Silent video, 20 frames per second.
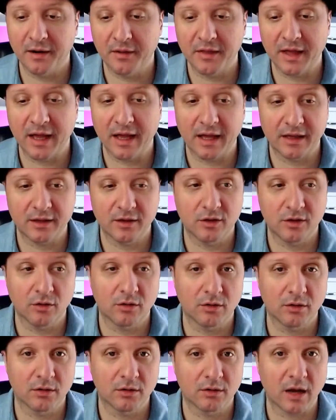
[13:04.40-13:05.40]
that
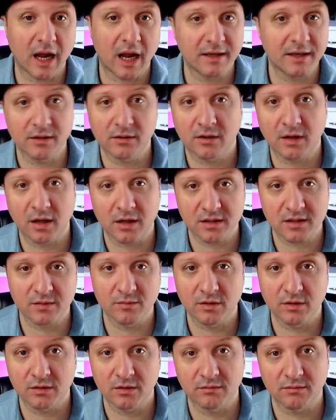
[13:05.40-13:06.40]
your ideal
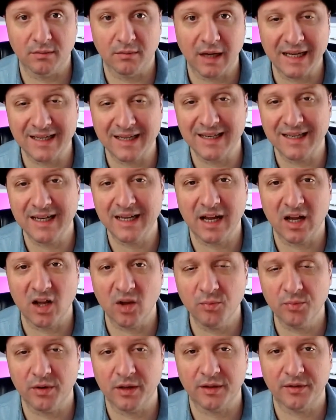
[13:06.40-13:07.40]
customer might need
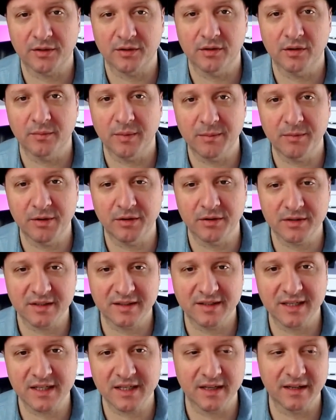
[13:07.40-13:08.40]
help with. Maybe there's
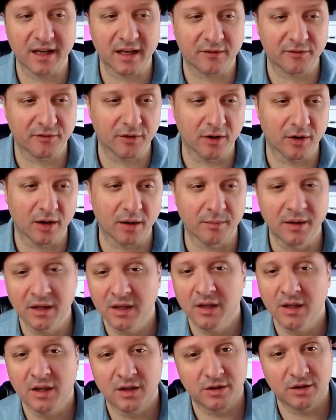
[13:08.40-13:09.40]
a disconnect from
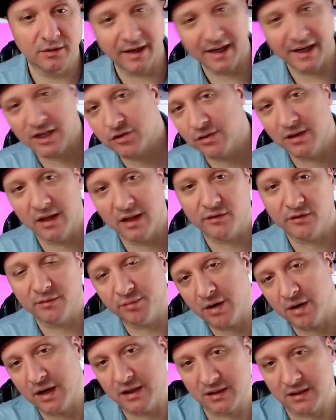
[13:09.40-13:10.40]
your entry level
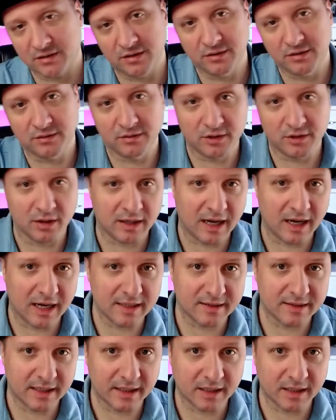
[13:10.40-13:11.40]
product to a
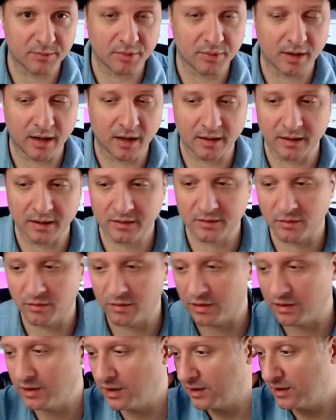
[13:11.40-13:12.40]
high ticket product, or
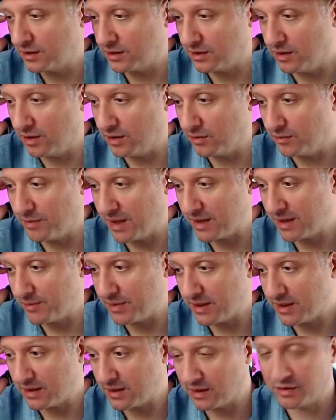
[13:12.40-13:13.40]

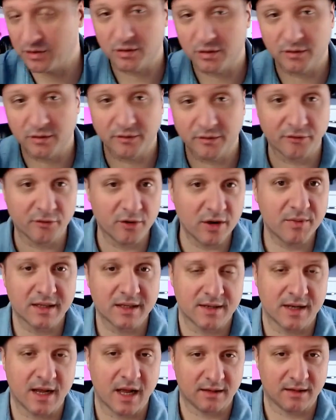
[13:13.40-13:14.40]
maybe your freebie is
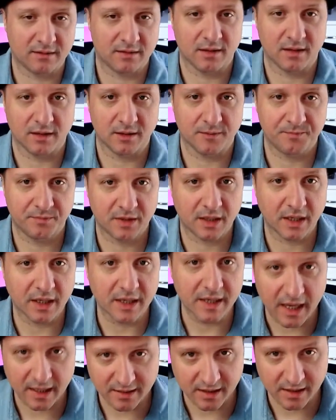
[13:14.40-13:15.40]
not
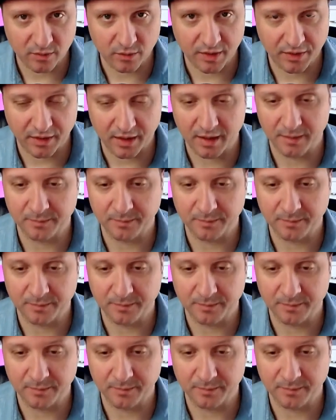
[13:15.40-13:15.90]
connecting with them.